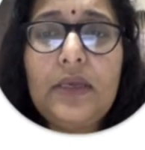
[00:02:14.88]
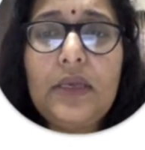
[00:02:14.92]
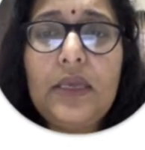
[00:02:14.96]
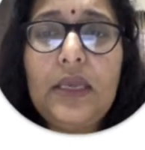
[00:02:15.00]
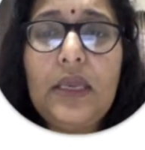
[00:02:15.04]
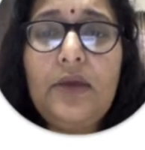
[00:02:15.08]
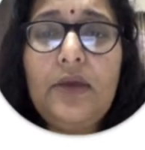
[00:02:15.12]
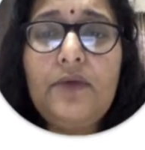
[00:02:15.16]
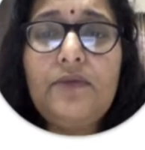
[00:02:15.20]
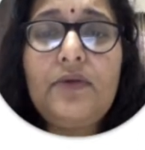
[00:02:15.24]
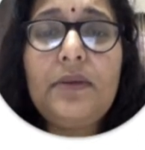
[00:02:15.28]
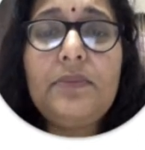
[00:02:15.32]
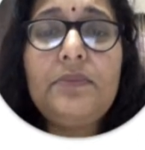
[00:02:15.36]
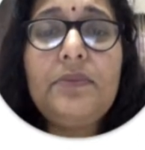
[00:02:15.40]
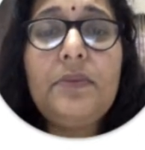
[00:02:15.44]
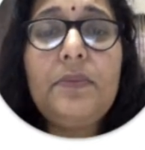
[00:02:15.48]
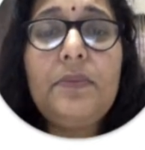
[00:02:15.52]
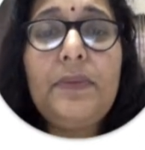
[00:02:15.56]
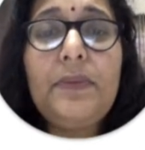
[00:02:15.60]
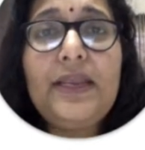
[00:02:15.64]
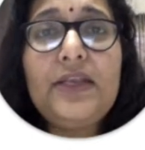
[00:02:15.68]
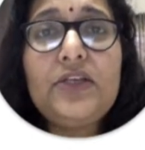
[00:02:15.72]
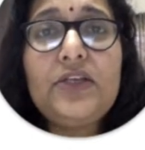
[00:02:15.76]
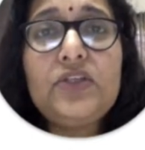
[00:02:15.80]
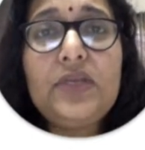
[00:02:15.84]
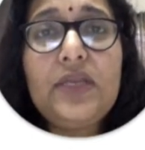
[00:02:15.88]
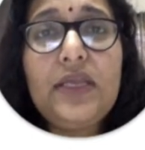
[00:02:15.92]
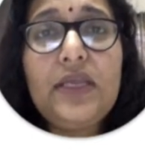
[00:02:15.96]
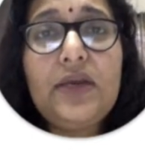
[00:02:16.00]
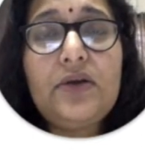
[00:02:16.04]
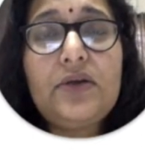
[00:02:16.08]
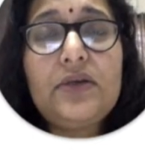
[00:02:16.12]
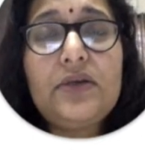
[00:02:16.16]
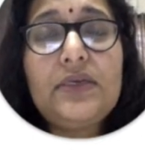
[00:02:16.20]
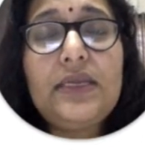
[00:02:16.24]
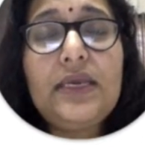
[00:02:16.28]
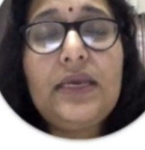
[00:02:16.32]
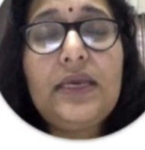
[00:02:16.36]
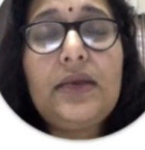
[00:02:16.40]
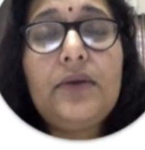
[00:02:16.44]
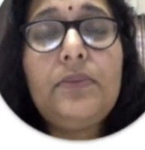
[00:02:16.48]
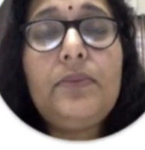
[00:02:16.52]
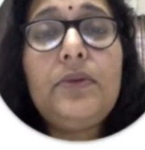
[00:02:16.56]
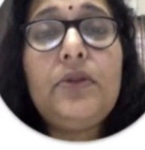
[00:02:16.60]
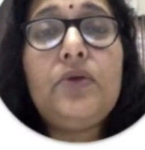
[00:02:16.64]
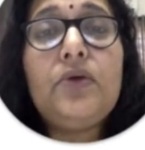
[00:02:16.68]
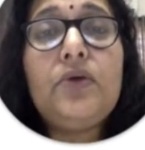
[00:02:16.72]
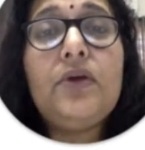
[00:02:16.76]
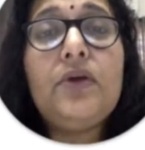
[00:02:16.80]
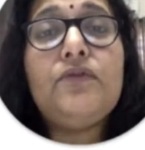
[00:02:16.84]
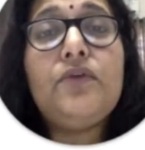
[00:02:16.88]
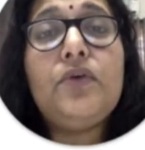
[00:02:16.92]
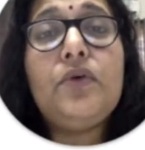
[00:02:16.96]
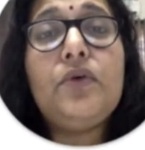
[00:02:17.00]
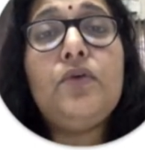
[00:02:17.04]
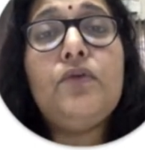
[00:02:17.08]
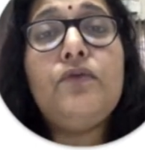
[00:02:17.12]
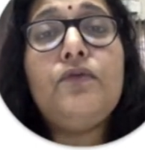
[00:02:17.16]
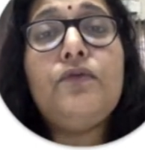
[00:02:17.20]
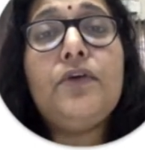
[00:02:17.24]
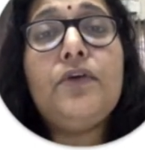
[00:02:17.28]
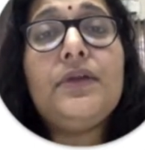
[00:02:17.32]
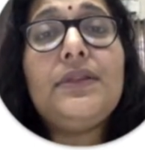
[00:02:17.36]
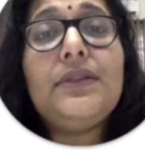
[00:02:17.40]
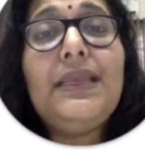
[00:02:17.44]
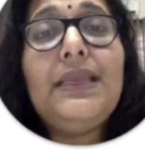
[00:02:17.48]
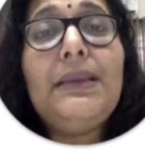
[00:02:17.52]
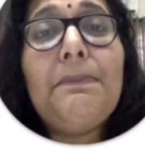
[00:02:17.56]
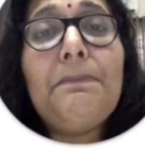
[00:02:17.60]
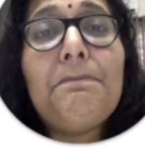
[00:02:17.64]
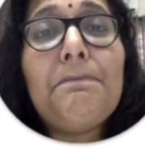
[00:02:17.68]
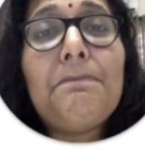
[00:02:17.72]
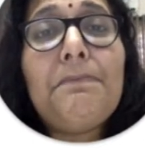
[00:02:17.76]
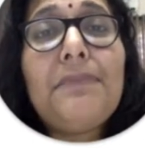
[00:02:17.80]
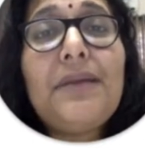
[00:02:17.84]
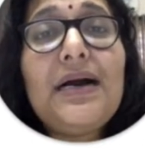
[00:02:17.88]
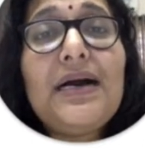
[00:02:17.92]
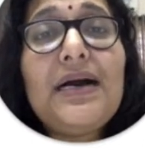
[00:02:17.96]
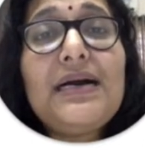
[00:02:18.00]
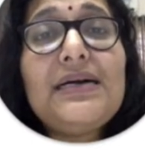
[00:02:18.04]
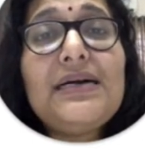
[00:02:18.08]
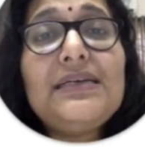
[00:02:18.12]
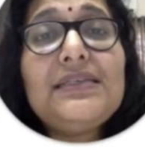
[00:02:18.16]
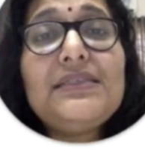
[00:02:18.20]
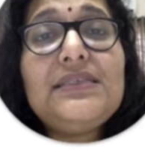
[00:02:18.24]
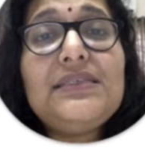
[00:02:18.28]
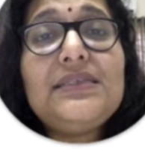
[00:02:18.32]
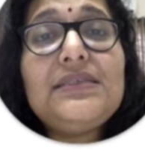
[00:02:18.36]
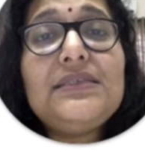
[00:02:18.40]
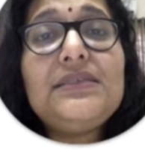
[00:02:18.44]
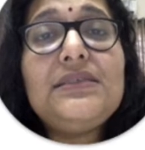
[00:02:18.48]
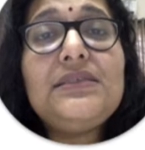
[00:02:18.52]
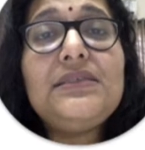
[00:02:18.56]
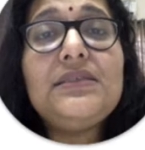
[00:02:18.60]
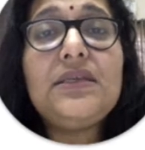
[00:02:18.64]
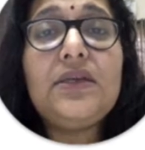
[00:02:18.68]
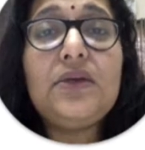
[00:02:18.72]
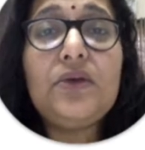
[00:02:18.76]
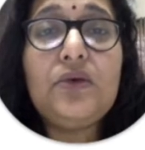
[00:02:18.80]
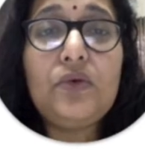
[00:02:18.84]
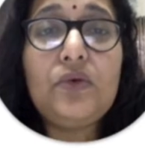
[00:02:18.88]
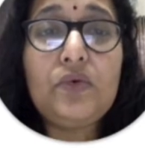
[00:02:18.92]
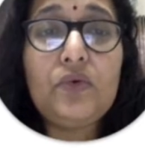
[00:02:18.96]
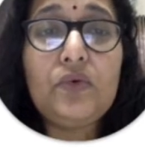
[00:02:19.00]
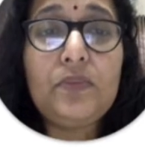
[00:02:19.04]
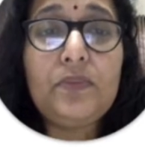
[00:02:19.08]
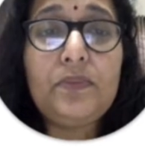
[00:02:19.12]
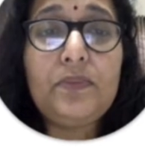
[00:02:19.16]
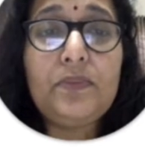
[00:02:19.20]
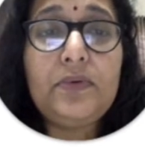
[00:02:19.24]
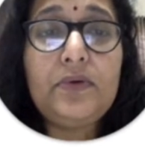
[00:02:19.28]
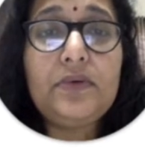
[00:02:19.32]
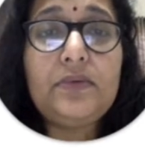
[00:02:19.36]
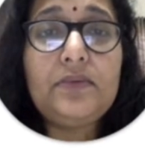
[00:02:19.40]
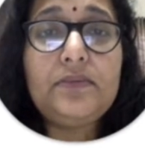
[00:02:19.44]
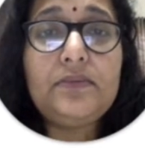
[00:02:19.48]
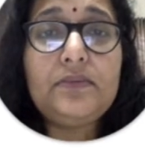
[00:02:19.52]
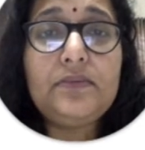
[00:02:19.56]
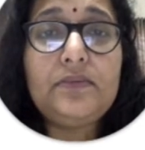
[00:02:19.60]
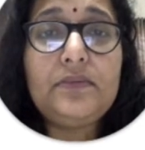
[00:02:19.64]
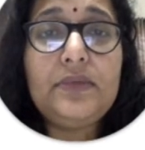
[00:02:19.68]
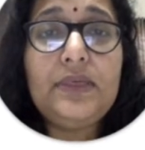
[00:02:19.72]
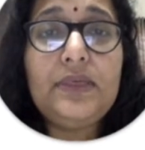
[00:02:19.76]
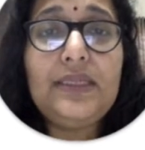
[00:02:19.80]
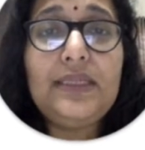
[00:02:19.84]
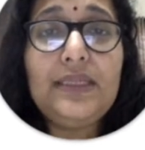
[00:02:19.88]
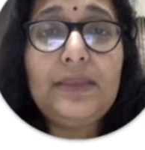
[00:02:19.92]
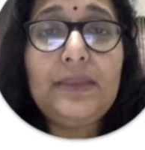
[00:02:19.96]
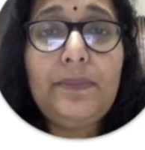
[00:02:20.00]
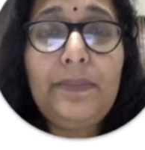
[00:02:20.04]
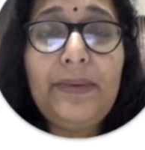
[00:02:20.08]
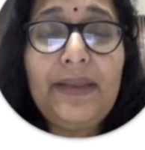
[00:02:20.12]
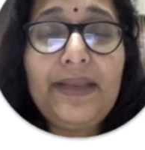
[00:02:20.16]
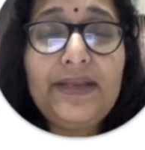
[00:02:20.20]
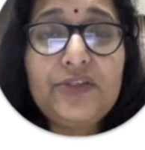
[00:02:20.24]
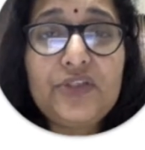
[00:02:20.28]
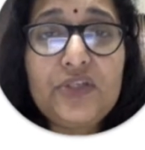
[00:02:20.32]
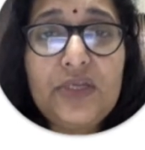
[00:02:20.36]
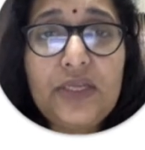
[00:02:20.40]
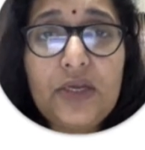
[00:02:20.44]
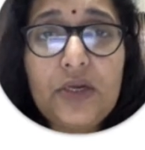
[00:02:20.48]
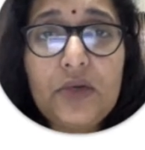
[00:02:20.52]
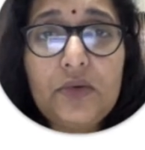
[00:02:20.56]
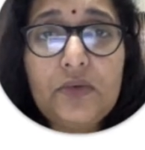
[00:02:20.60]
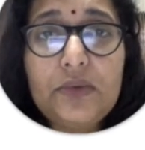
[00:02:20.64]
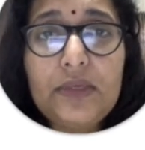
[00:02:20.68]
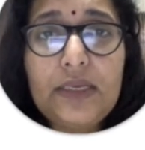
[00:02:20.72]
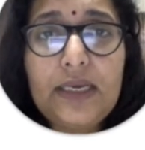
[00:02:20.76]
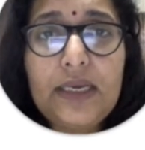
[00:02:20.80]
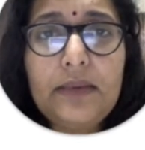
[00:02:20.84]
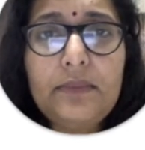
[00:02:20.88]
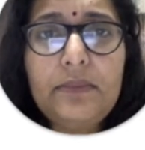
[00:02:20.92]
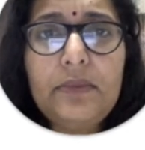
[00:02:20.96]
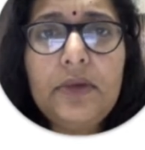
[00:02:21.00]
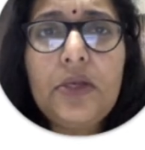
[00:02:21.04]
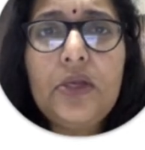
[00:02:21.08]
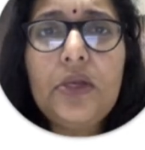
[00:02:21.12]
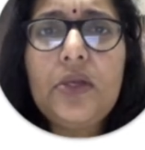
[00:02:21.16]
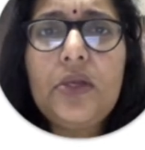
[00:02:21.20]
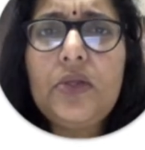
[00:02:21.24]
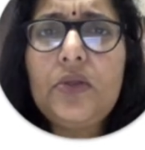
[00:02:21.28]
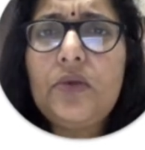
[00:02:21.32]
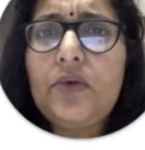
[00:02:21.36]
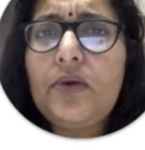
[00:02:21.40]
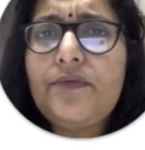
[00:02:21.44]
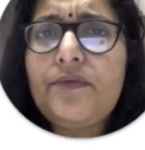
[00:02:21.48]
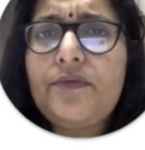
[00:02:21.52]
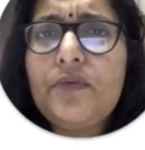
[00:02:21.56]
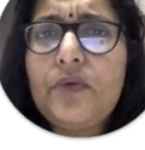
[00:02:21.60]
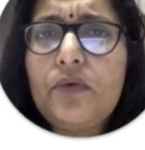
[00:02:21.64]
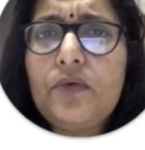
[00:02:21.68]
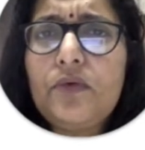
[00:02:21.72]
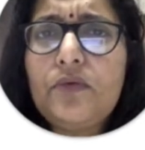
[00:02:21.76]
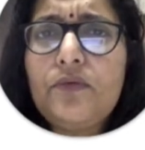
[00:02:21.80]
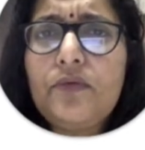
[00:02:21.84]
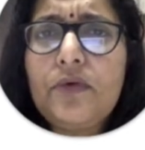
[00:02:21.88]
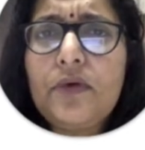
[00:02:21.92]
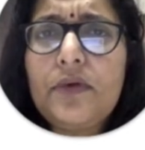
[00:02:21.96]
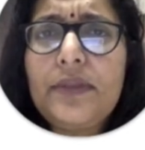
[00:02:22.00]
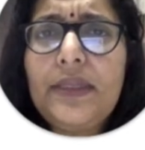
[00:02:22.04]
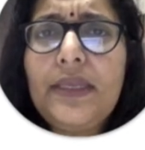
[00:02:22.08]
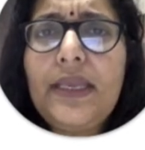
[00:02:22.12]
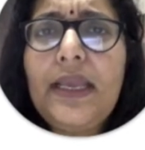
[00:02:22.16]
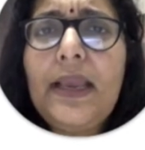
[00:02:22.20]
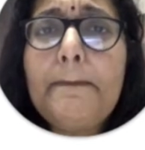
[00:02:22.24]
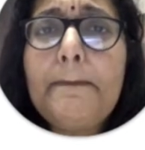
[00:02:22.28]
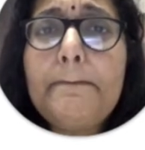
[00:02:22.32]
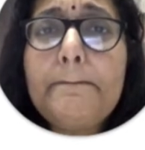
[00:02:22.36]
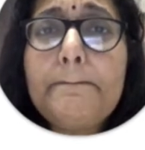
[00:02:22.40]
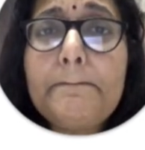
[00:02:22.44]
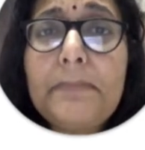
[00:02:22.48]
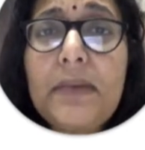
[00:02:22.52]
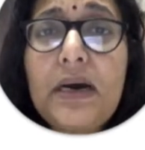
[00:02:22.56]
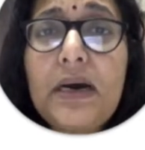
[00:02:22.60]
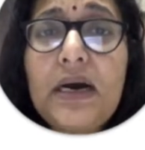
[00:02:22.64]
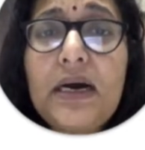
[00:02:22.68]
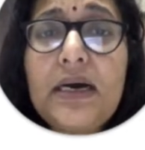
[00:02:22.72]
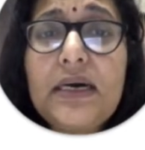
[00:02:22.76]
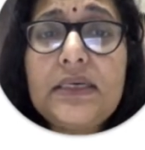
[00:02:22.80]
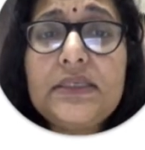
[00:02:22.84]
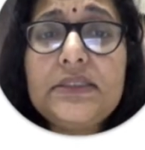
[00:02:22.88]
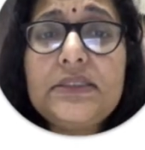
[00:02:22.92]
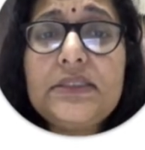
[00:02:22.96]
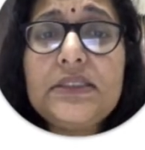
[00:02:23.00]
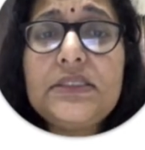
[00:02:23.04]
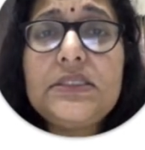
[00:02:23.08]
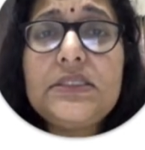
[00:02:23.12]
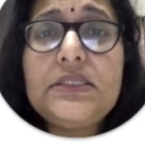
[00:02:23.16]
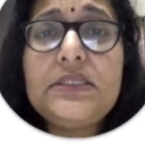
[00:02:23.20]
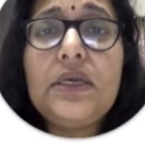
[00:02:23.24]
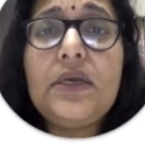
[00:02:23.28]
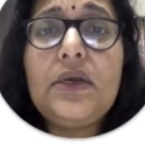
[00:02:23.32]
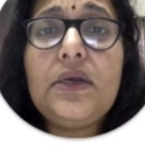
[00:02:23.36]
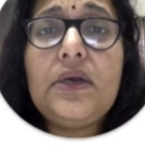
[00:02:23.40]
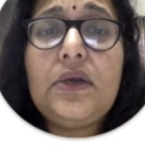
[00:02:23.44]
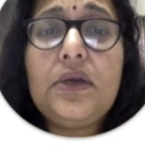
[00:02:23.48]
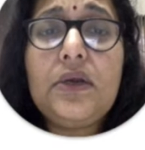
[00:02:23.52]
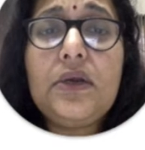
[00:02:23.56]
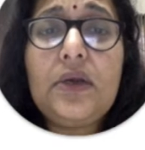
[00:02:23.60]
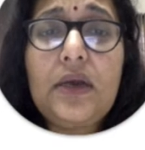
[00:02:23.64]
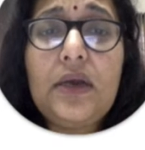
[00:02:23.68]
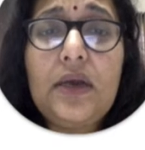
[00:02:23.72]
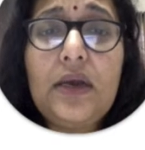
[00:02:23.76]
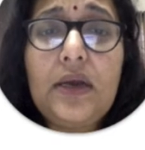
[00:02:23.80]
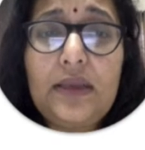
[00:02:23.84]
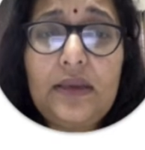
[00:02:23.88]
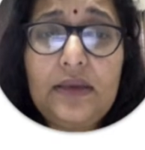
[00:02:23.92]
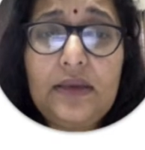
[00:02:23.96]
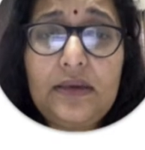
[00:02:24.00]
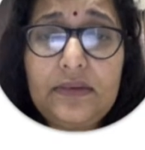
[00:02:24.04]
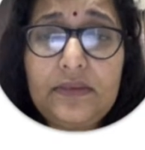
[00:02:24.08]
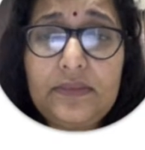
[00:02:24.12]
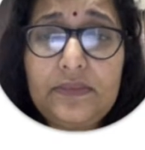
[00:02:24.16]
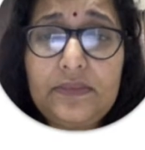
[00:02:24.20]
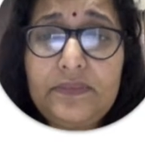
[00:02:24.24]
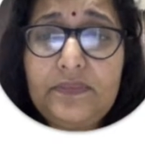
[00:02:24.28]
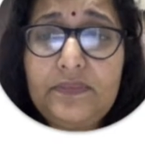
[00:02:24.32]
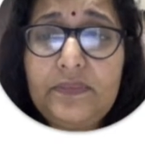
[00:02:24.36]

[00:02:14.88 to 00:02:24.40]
From the Page Layout tab, you have to look for the Margins group. In the Page Layout tab, you have to look for the Margins icon.